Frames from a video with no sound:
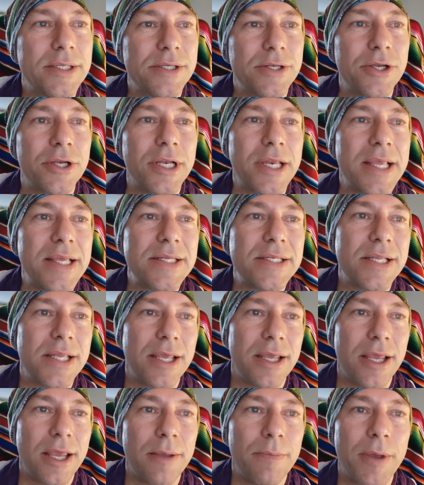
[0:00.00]
is you can
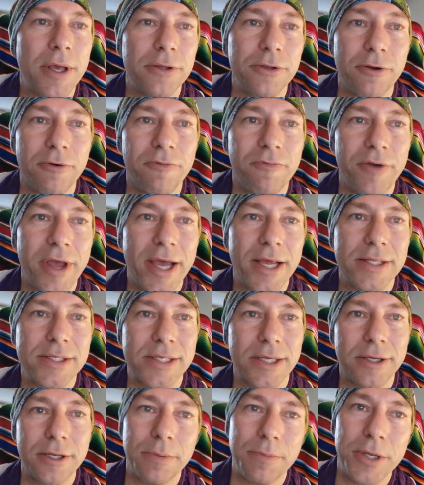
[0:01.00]
easily email your fans
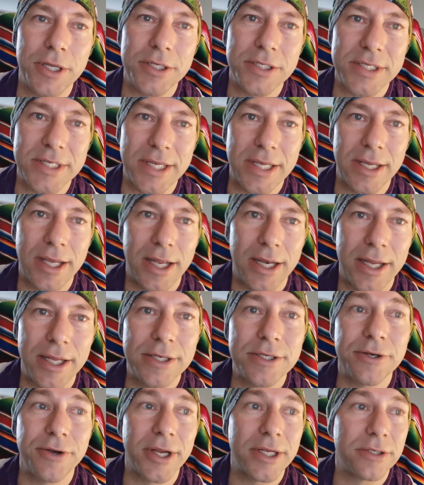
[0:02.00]
and community and
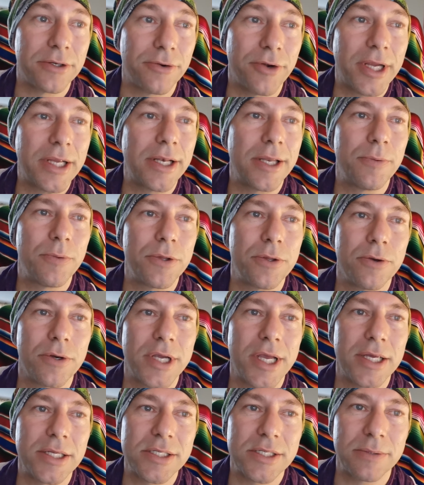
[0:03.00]
interact directly with your
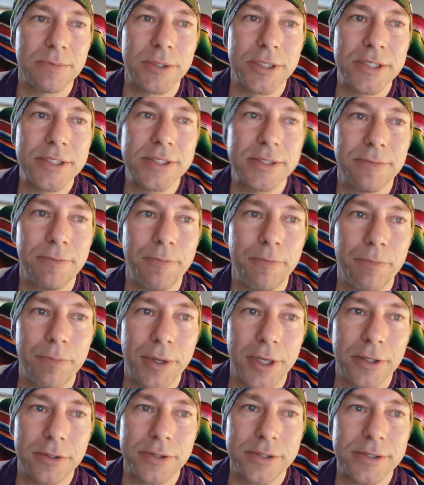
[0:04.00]
customers
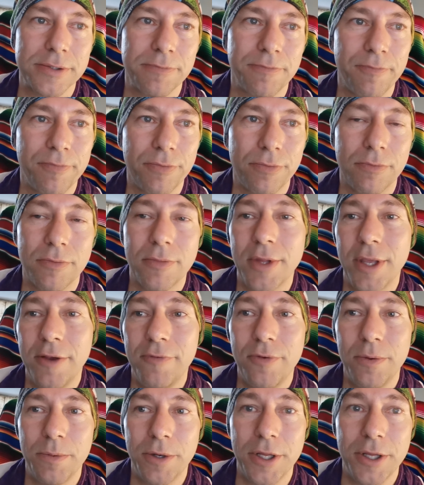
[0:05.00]
because
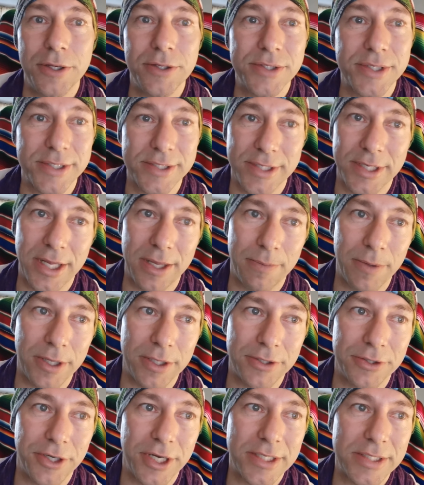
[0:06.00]
everybody uses an email
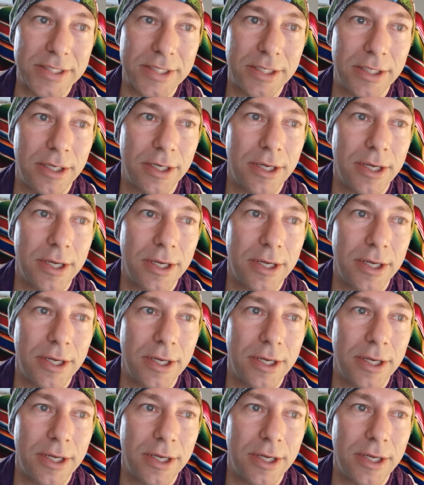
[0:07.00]
address.